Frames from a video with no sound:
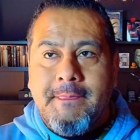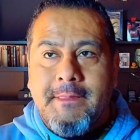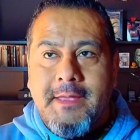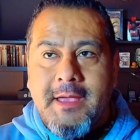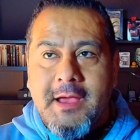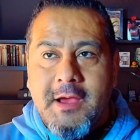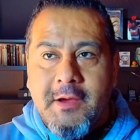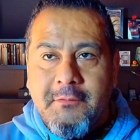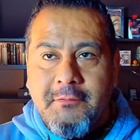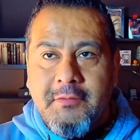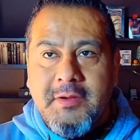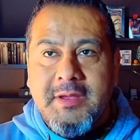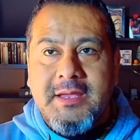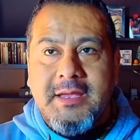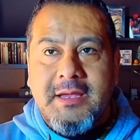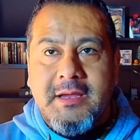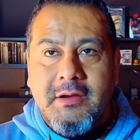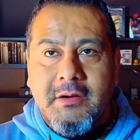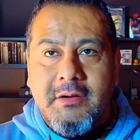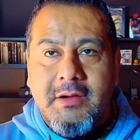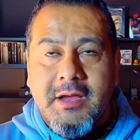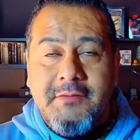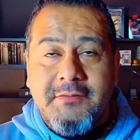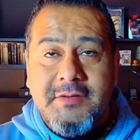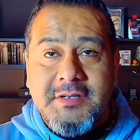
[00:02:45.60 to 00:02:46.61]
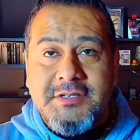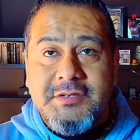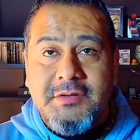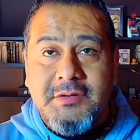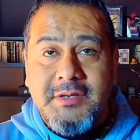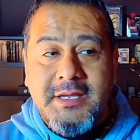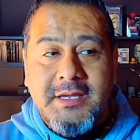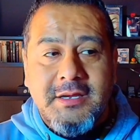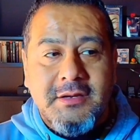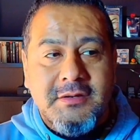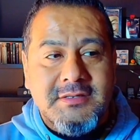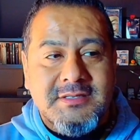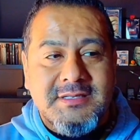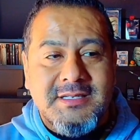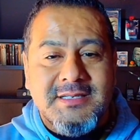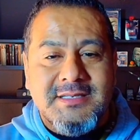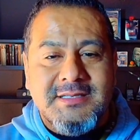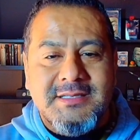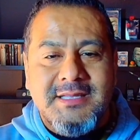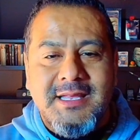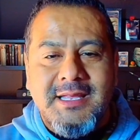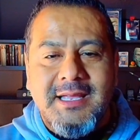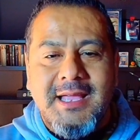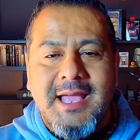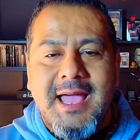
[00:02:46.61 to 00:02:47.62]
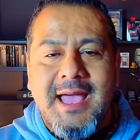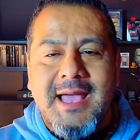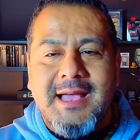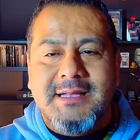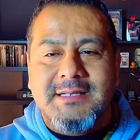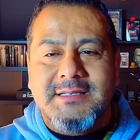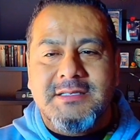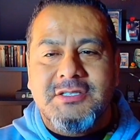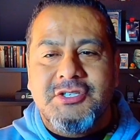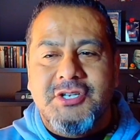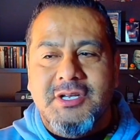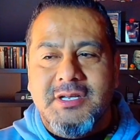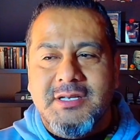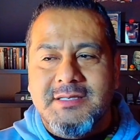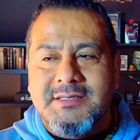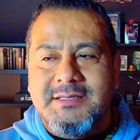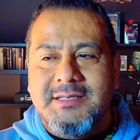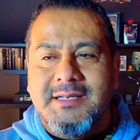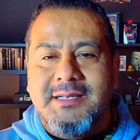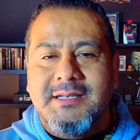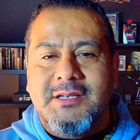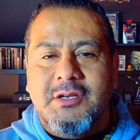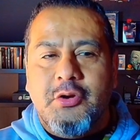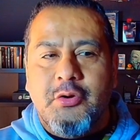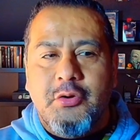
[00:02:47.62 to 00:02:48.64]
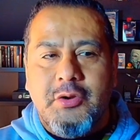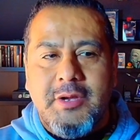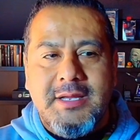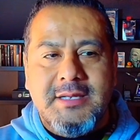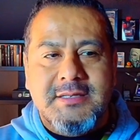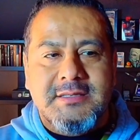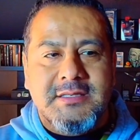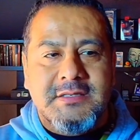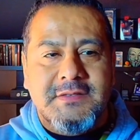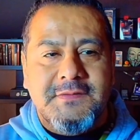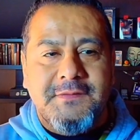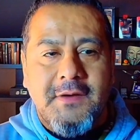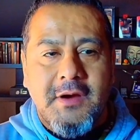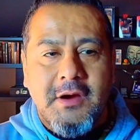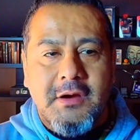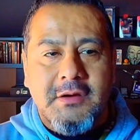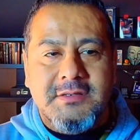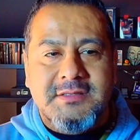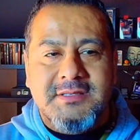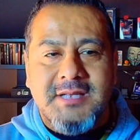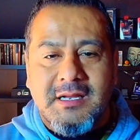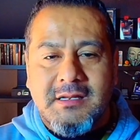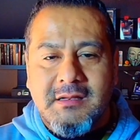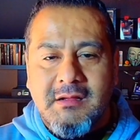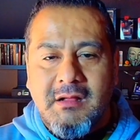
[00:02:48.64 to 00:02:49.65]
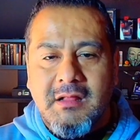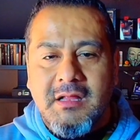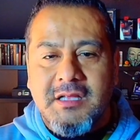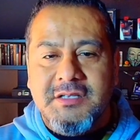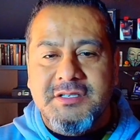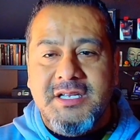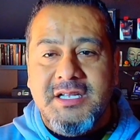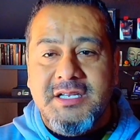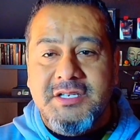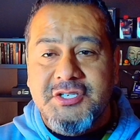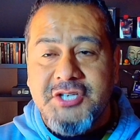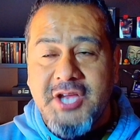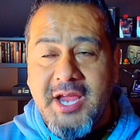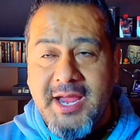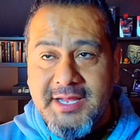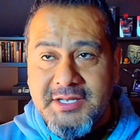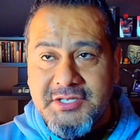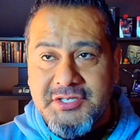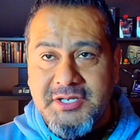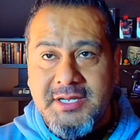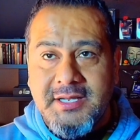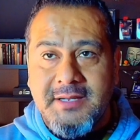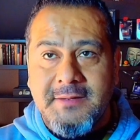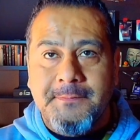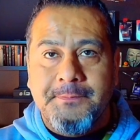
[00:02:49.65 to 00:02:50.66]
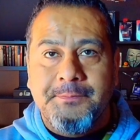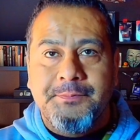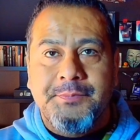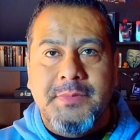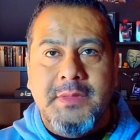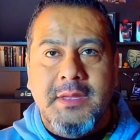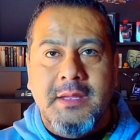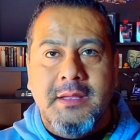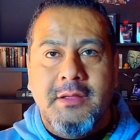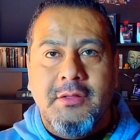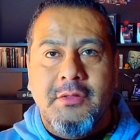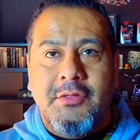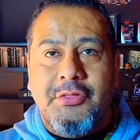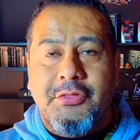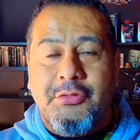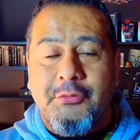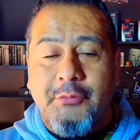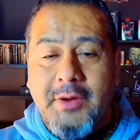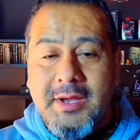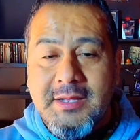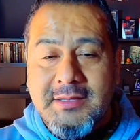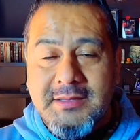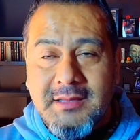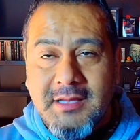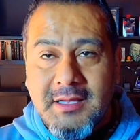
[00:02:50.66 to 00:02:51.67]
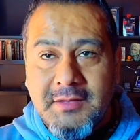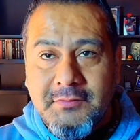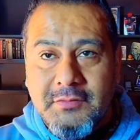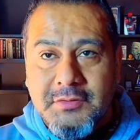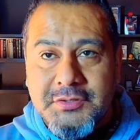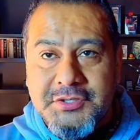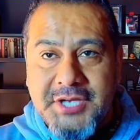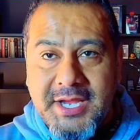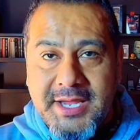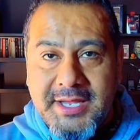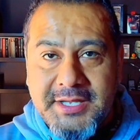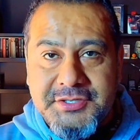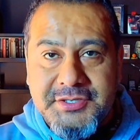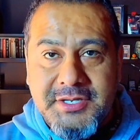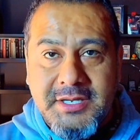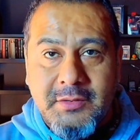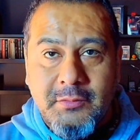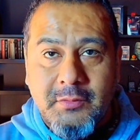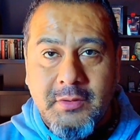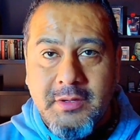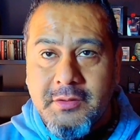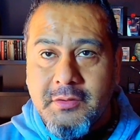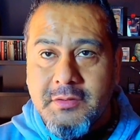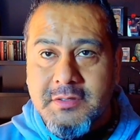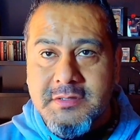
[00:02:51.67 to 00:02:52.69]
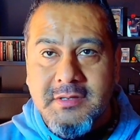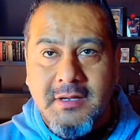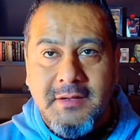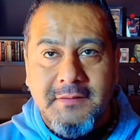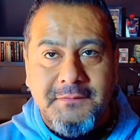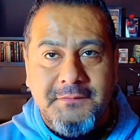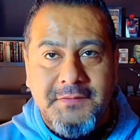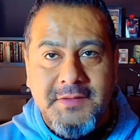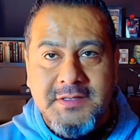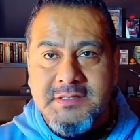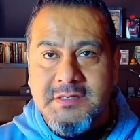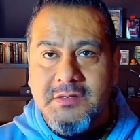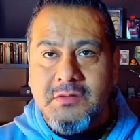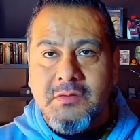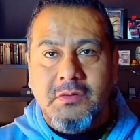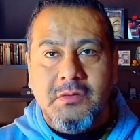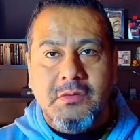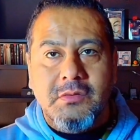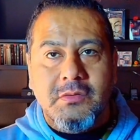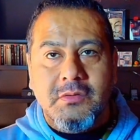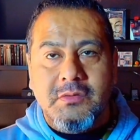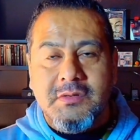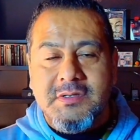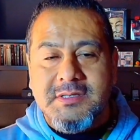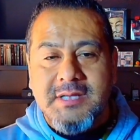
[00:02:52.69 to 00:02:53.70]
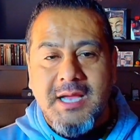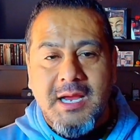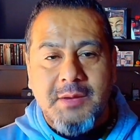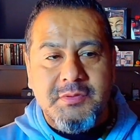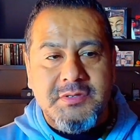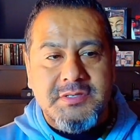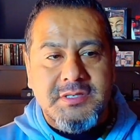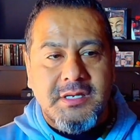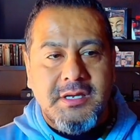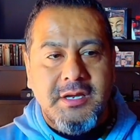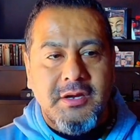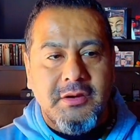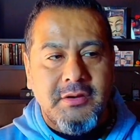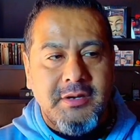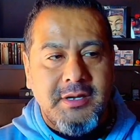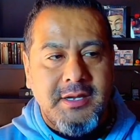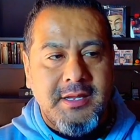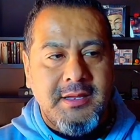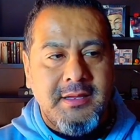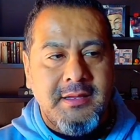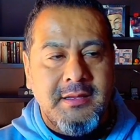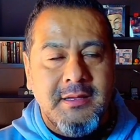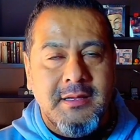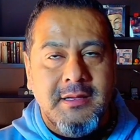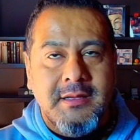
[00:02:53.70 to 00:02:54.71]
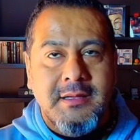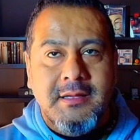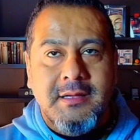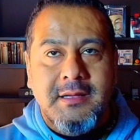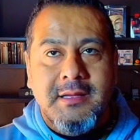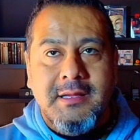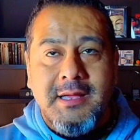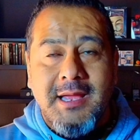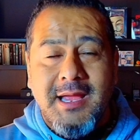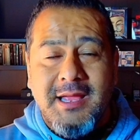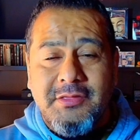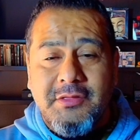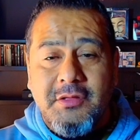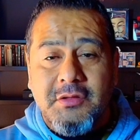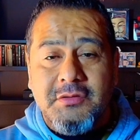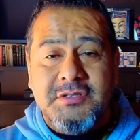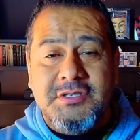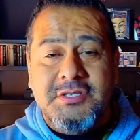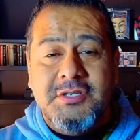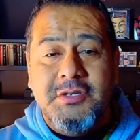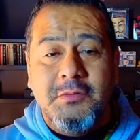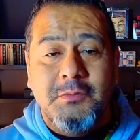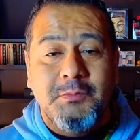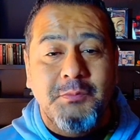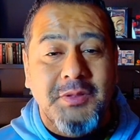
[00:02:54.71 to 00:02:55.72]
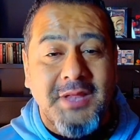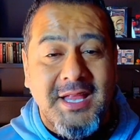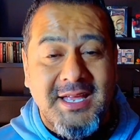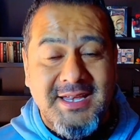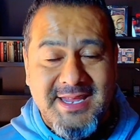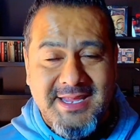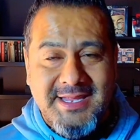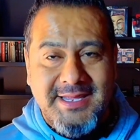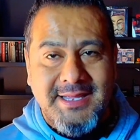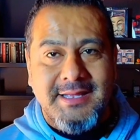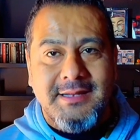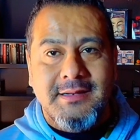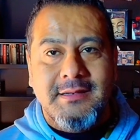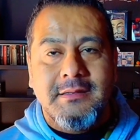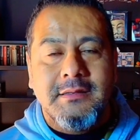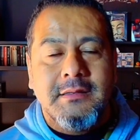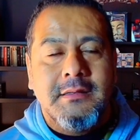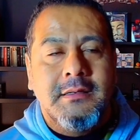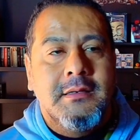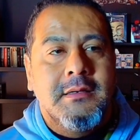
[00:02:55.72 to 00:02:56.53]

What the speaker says: every year, every 2 years, this thing has just increased as far as technology changing, threat level changing, whether it's on physical or cybersecurity, and those two blending in.